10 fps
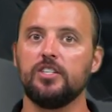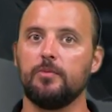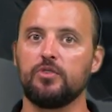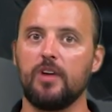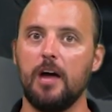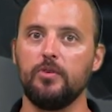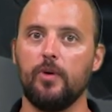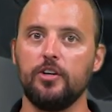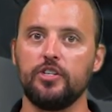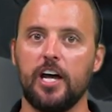subscribe
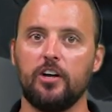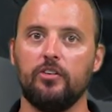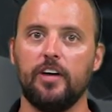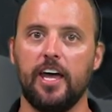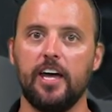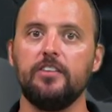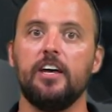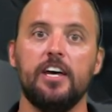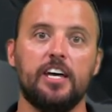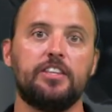to our channel, and
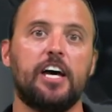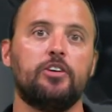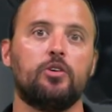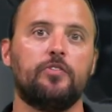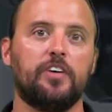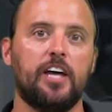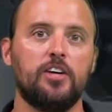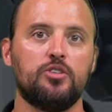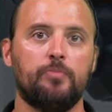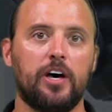hit that
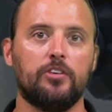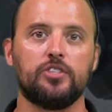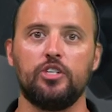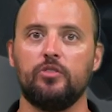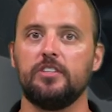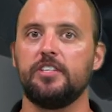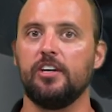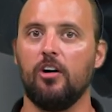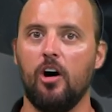notification bell so you can see